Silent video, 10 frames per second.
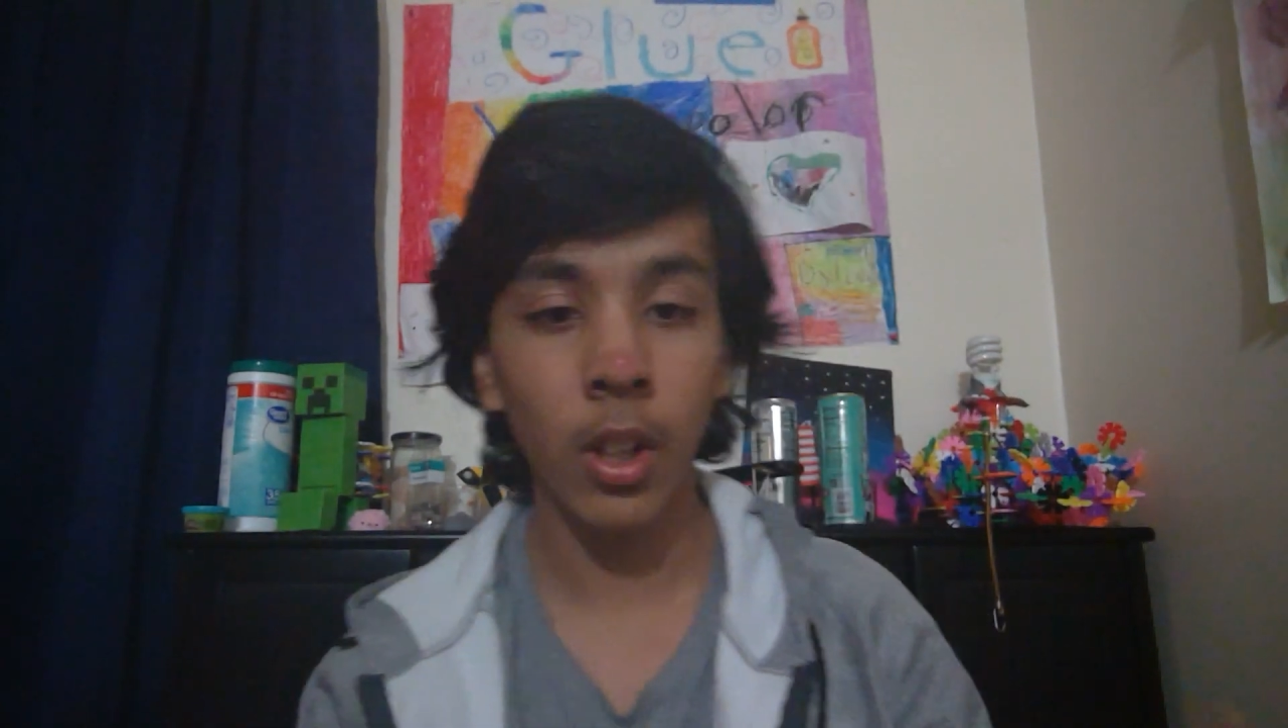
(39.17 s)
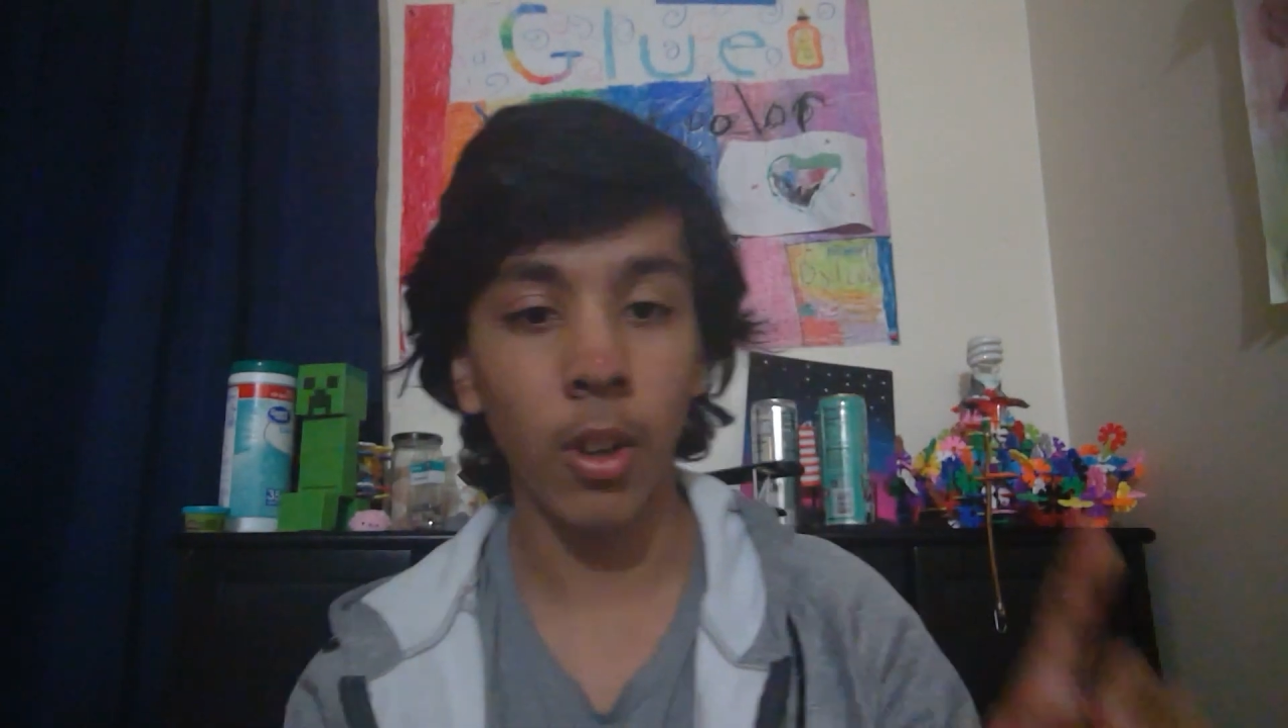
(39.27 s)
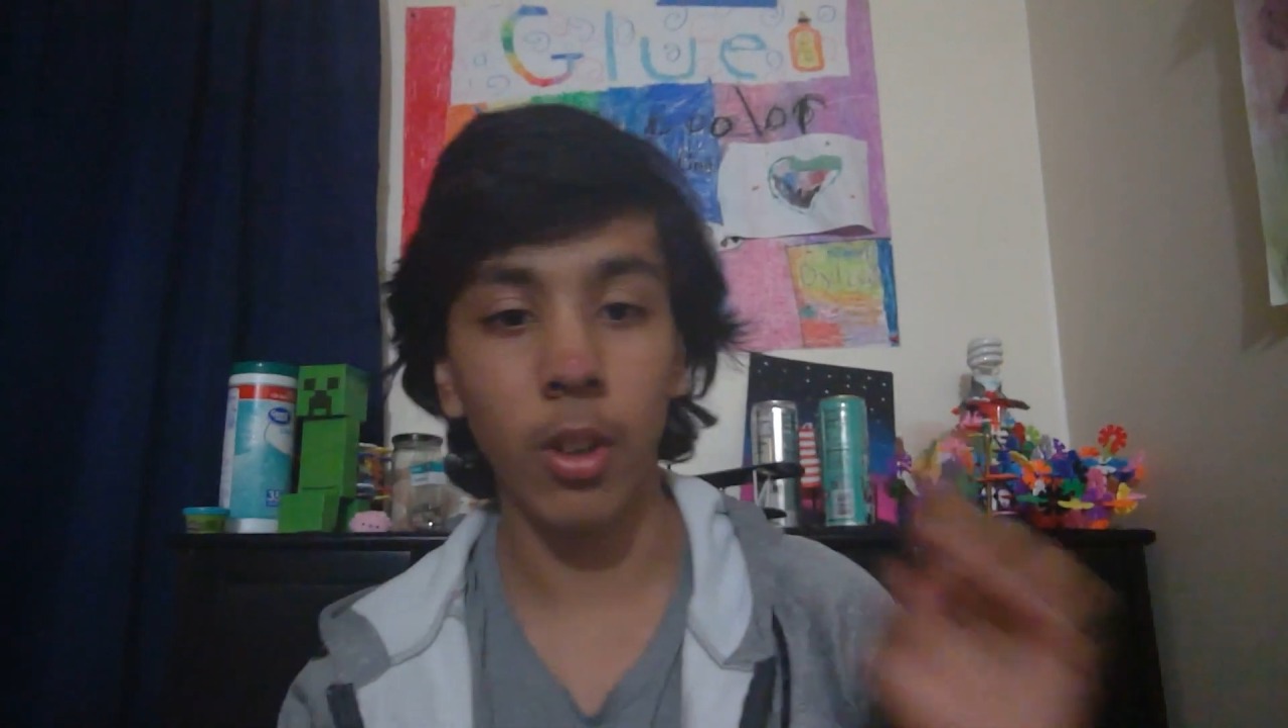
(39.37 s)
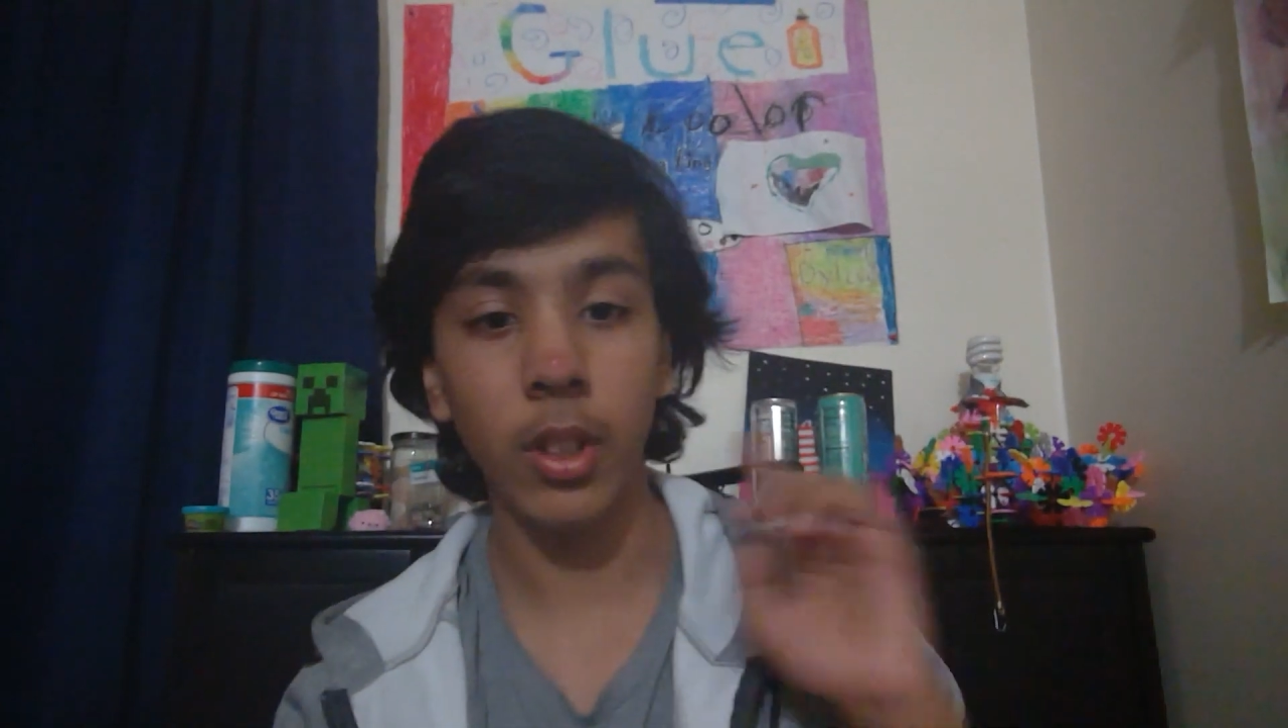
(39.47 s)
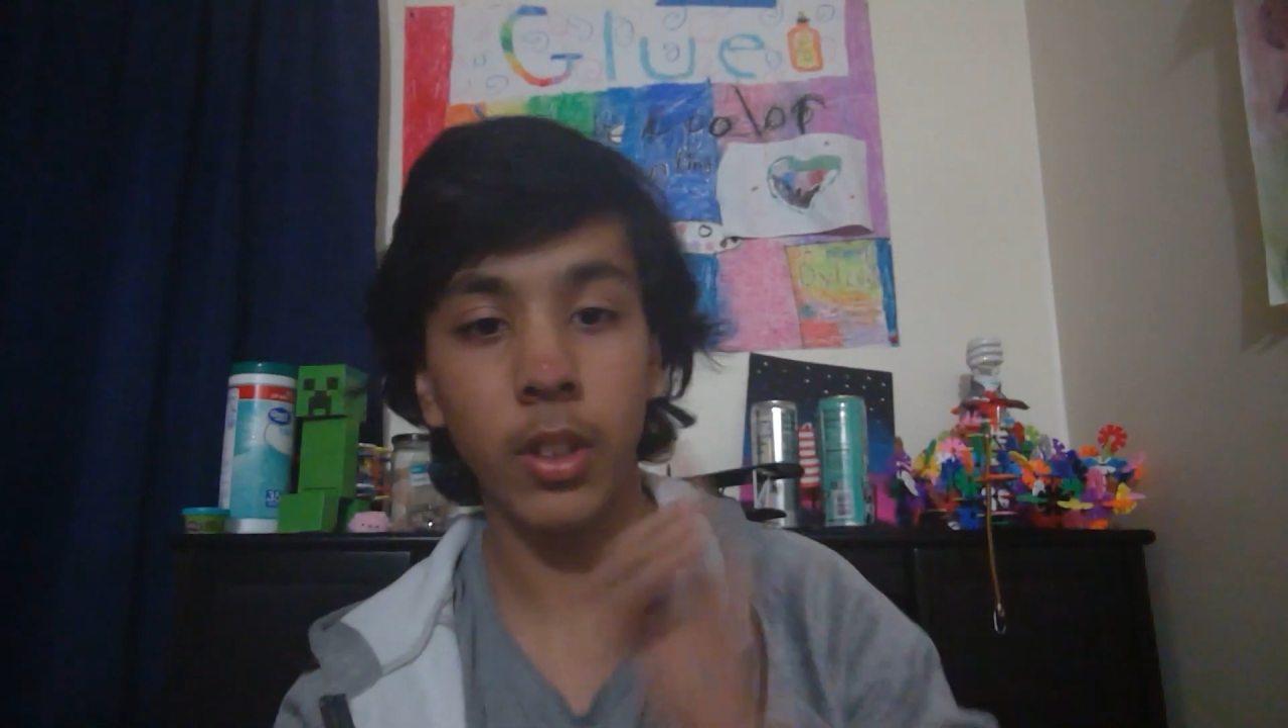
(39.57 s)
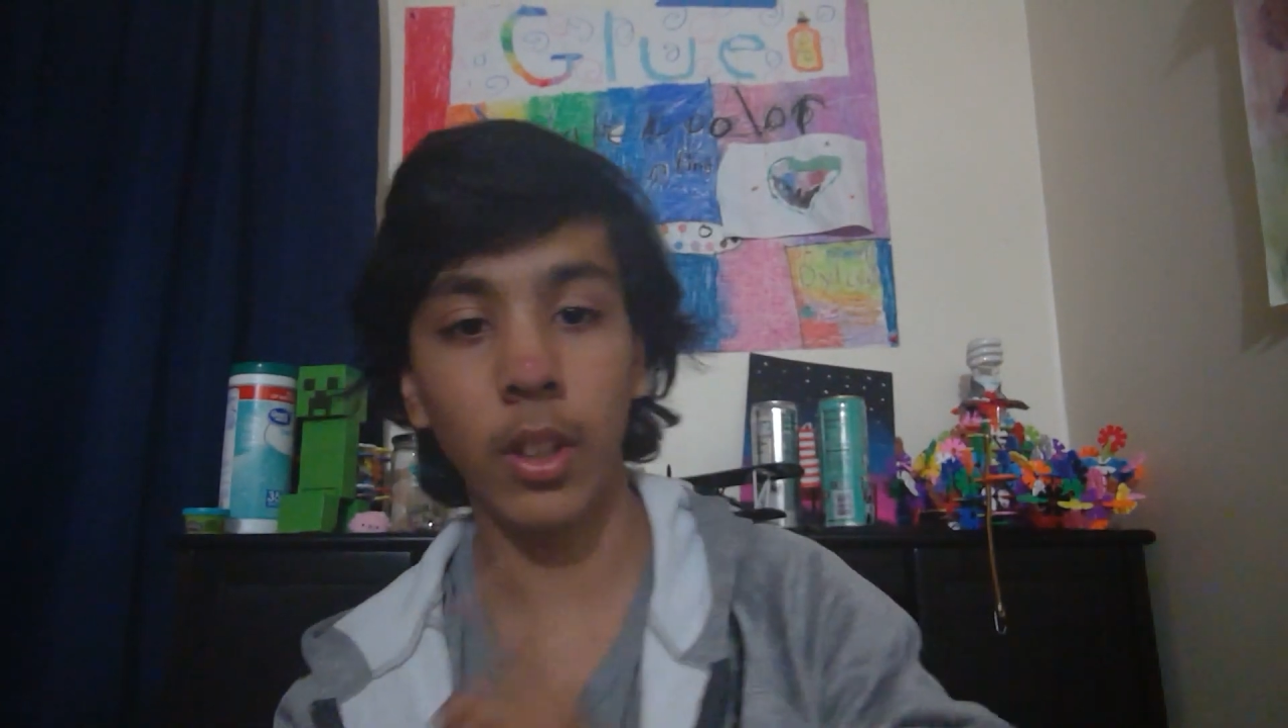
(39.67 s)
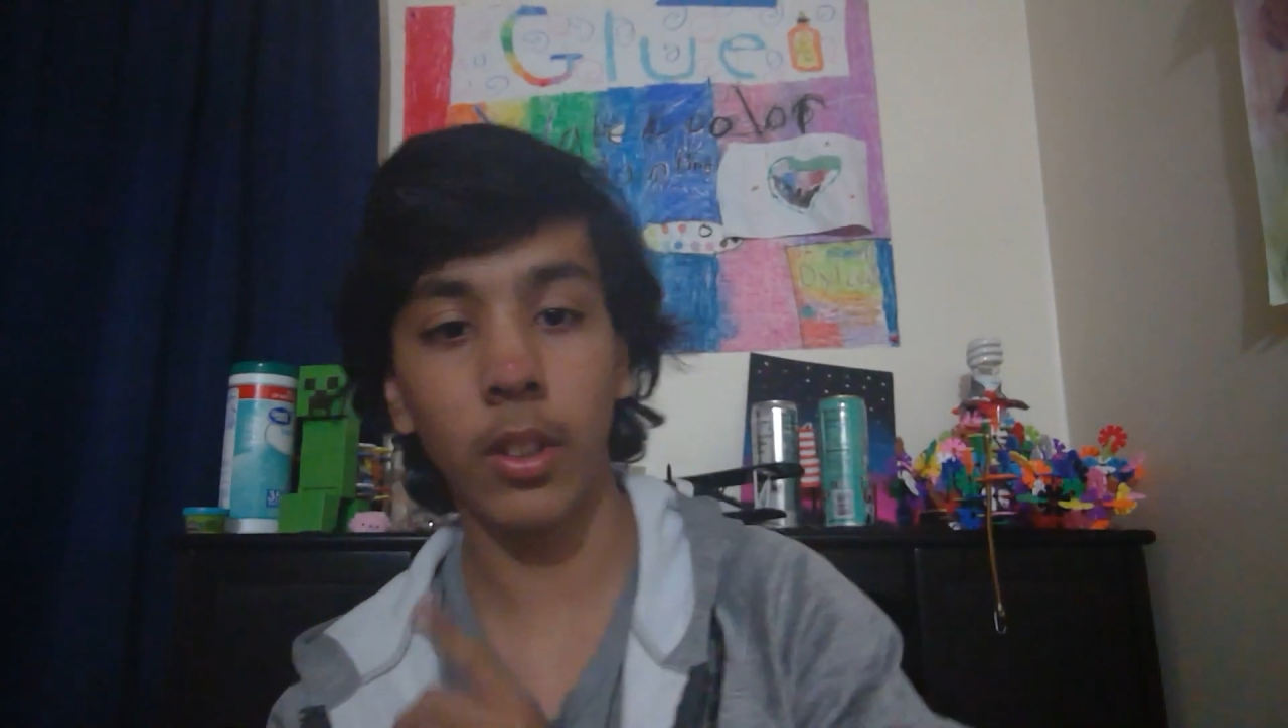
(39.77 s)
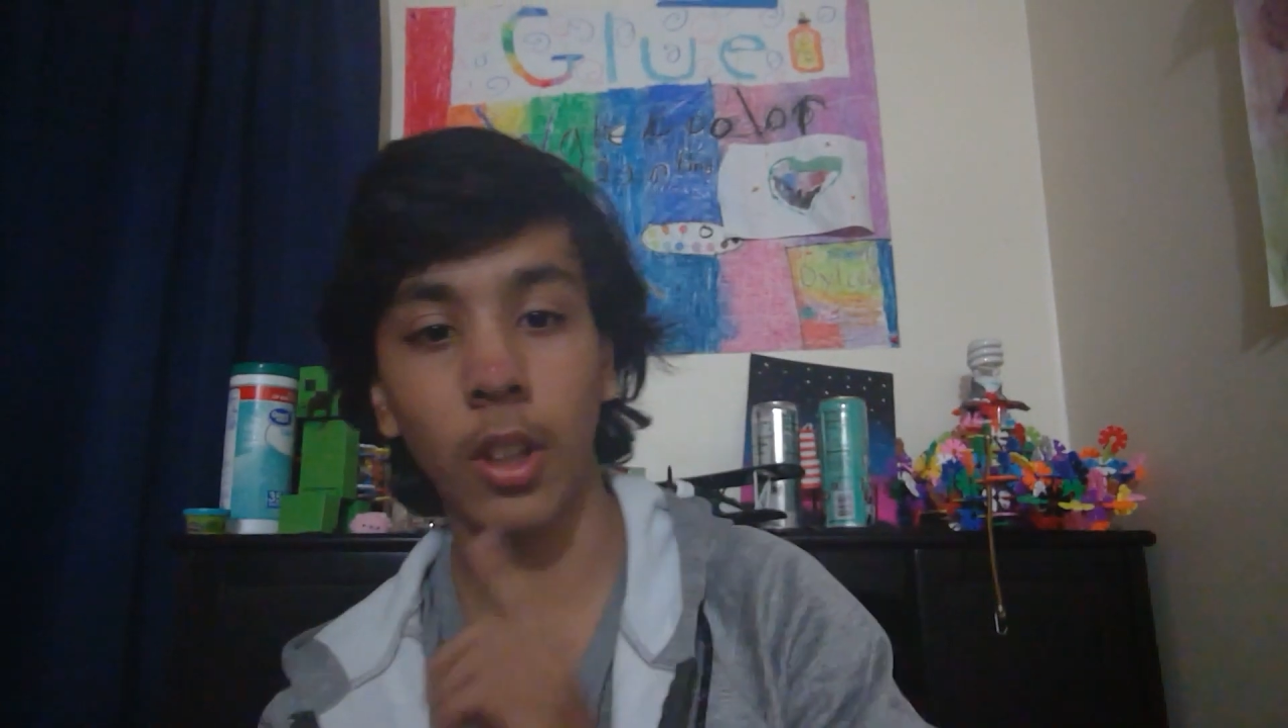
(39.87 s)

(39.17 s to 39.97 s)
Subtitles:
All these things